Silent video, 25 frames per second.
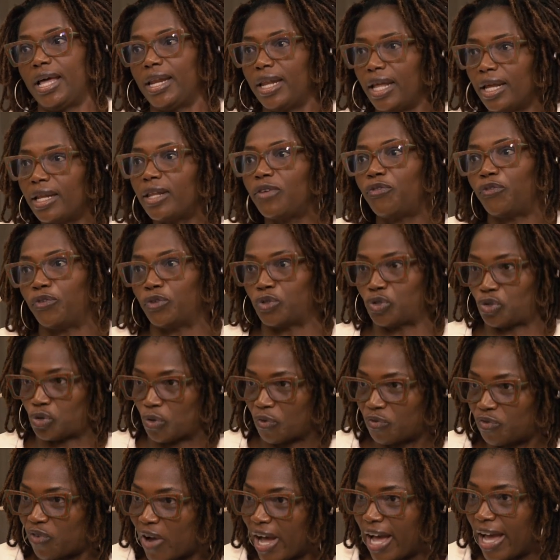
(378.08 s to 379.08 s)
And then if you
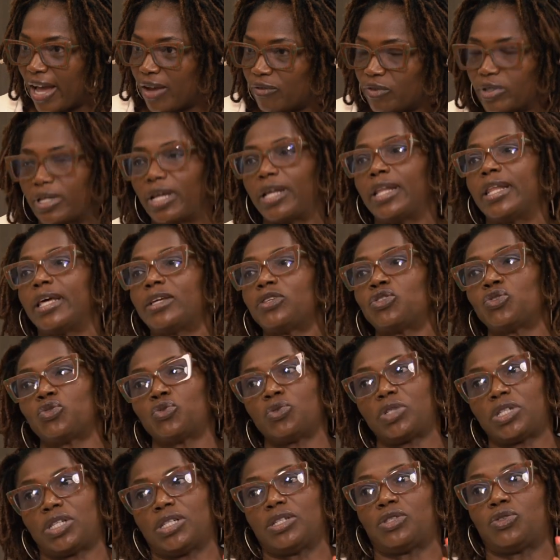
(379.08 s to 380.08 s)
survive, and let's
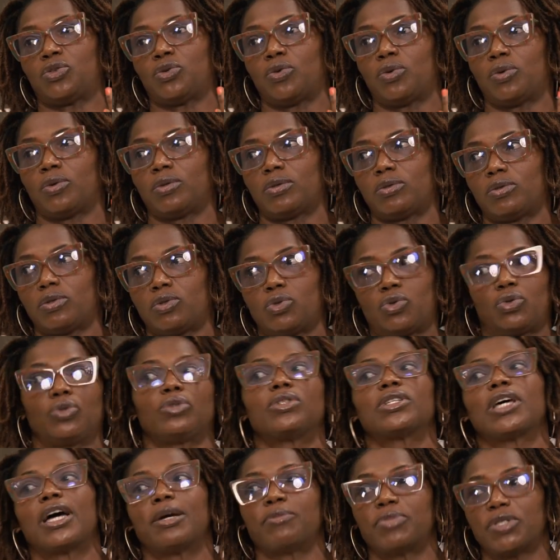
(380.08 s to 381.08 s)
switch it to 2
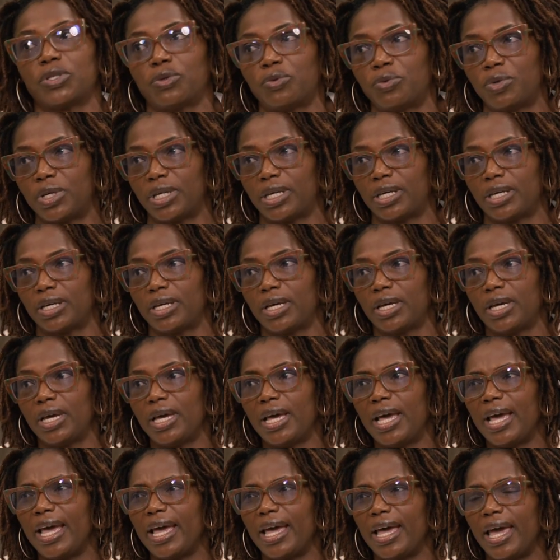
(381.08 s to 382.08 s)
times a week.
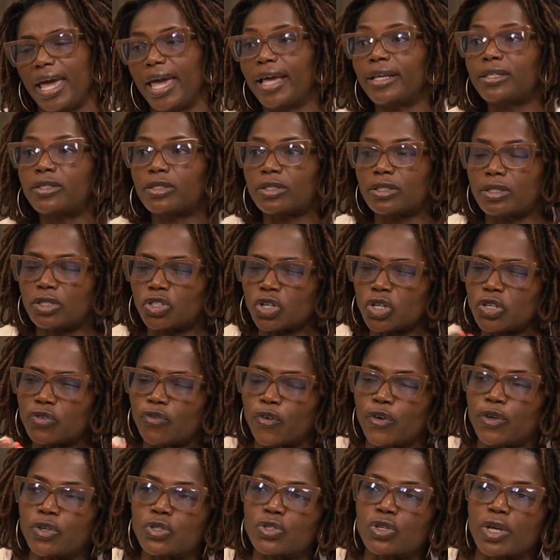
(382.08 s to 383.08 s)
It's just
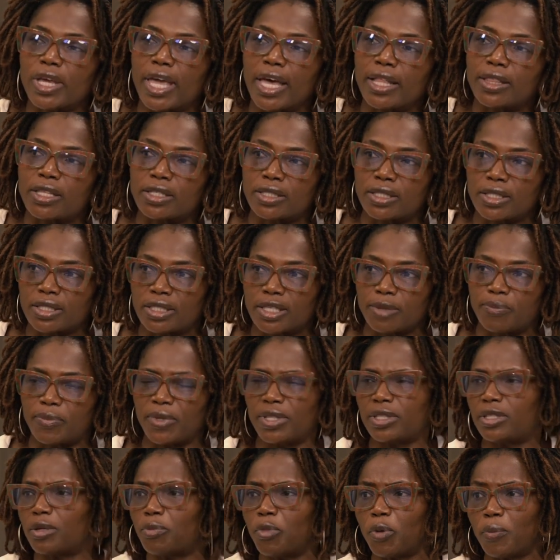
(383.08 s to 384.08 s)
for you to get the
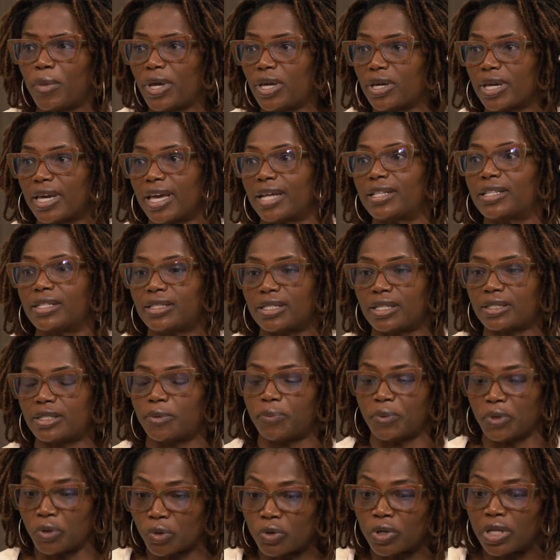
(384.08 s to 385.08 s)
discipline. The moment you get the
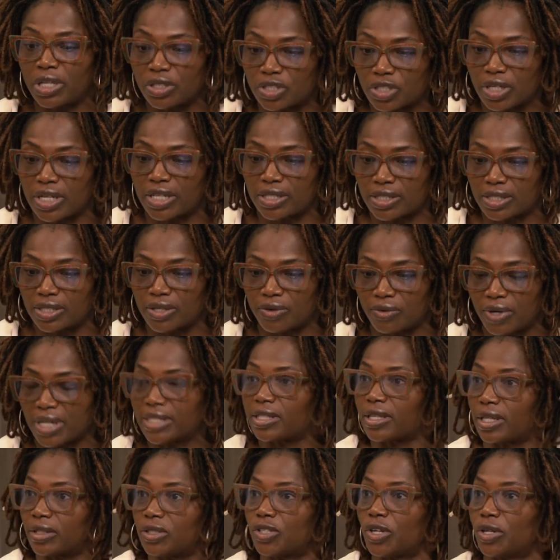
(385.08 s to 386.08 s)
discipline, you could literally see
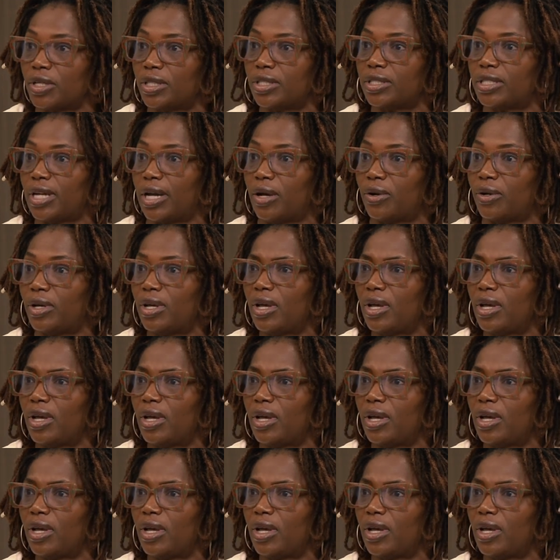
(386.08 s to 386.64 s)
rice and turn it down.